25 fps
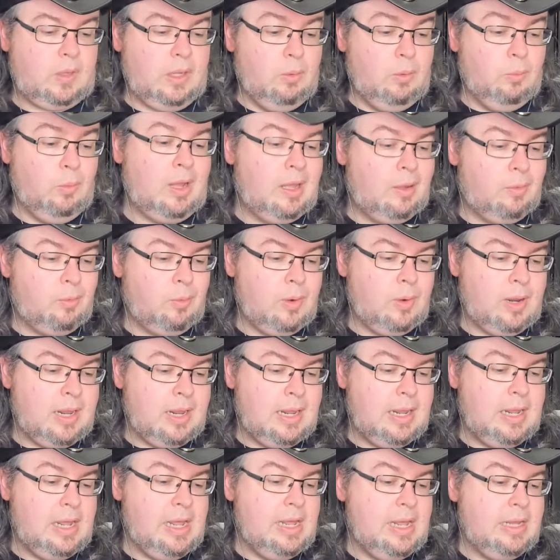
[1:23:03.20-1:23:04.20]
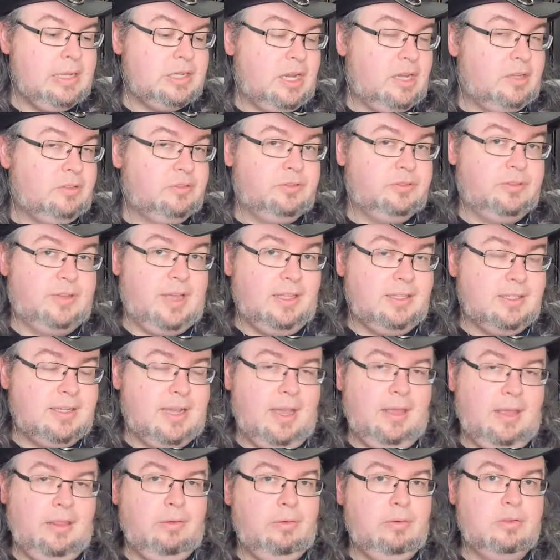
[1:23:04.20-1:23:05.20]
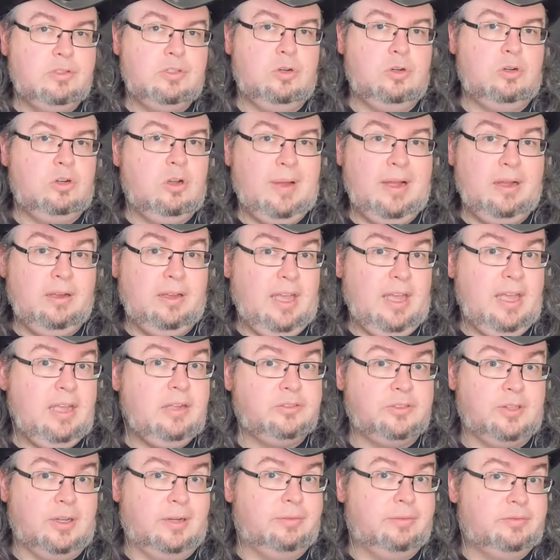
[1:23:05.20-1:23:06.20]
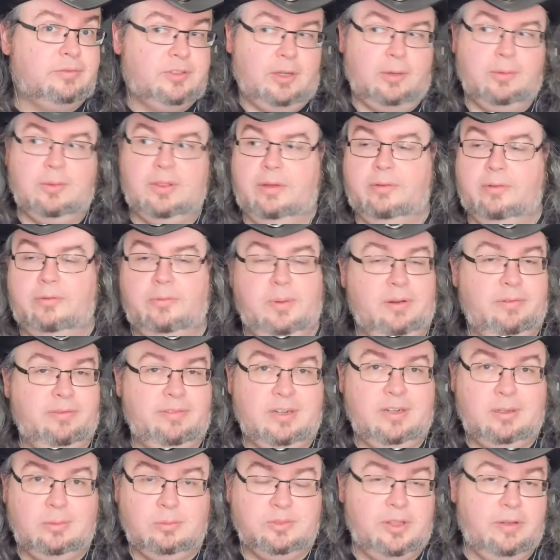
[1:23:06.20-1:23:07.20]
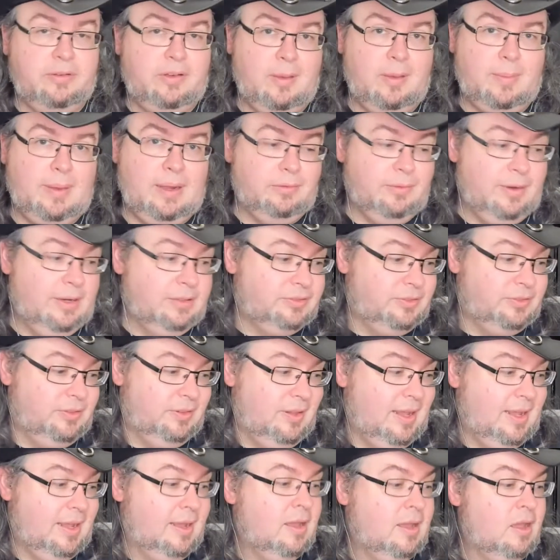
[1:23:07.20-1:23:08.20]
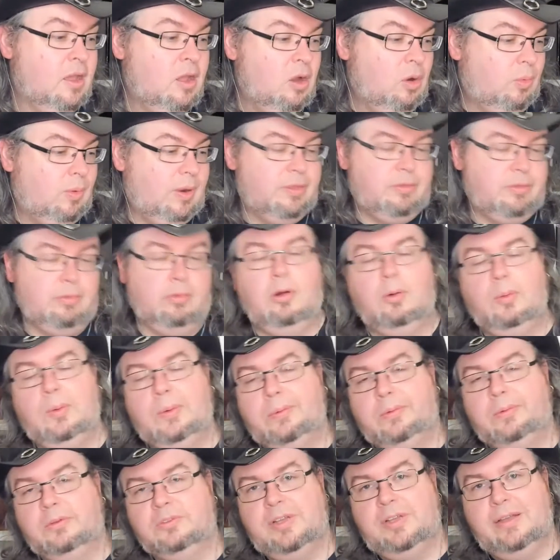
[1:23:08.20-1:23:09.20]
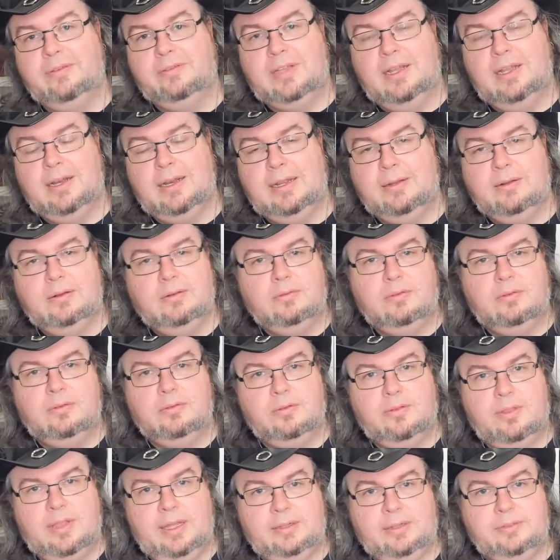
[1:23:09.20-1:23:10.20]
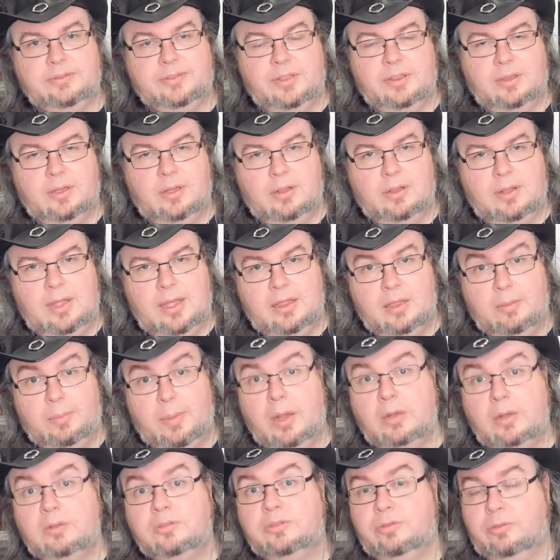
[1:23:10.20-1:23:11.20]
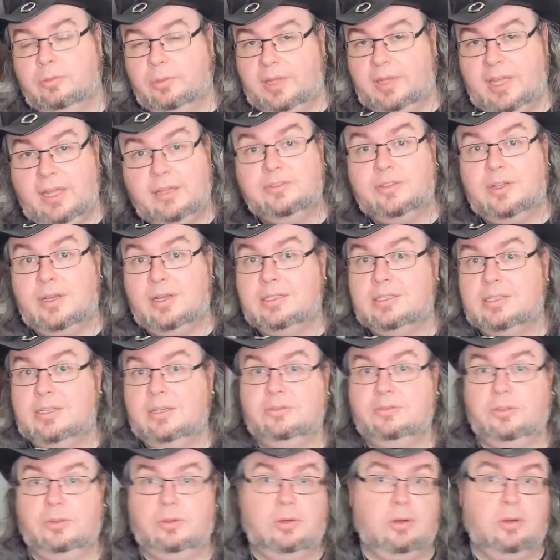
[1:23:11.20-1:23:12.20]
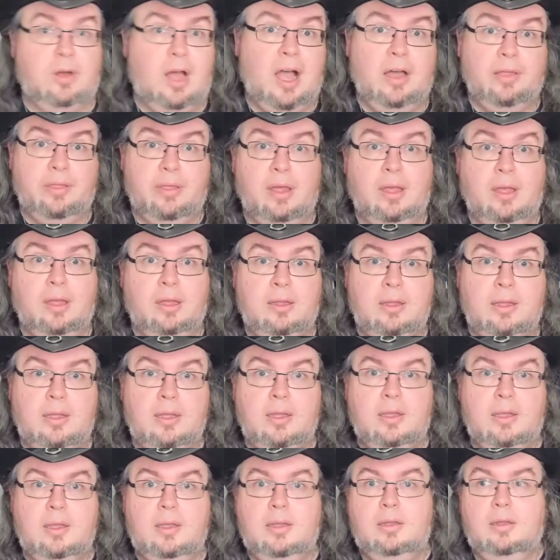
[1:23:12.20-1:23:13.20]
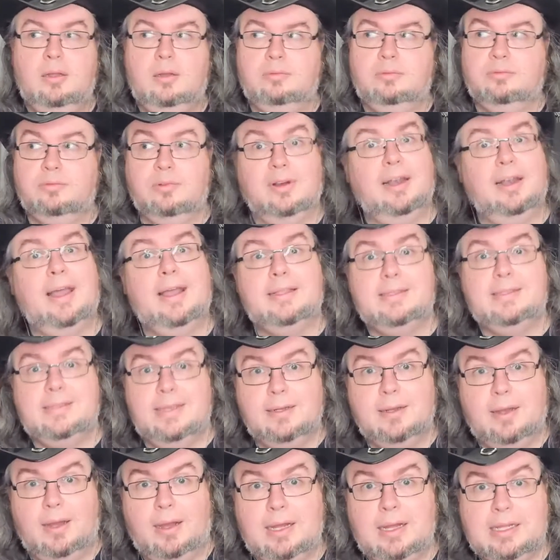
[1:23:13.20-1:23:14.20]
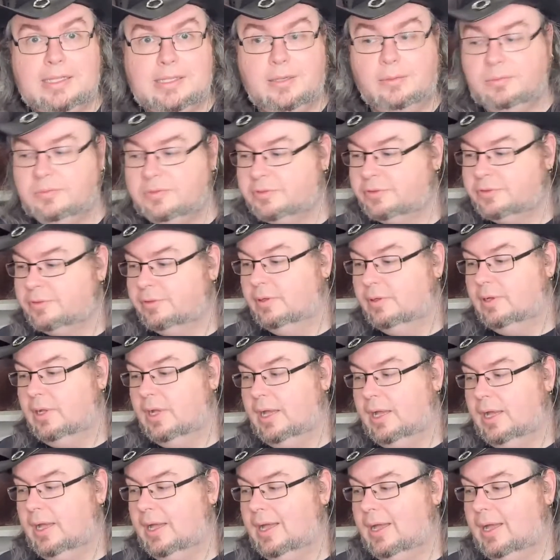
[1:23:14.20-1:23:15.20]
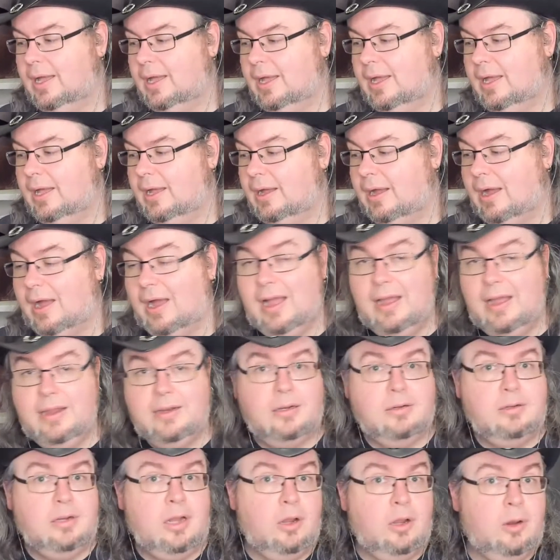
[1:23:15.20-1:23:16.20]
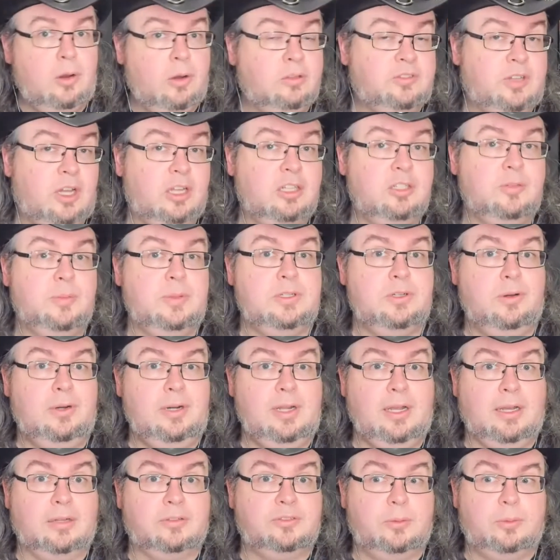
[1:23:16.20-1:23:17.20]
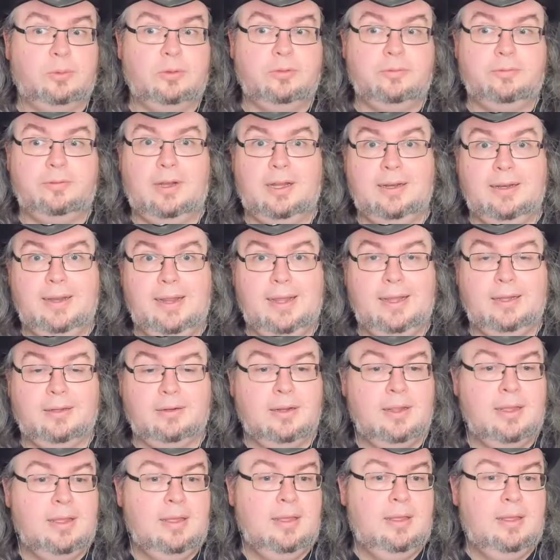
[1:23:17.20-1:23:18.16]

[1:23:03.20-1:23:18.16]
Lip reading: where we just get together and talk about geek stuff. So there have been films that have come out recently, whether or not we've received any things in the post from Kickstarters or other related items. I don't know who's going to be joining us, so we'll find out.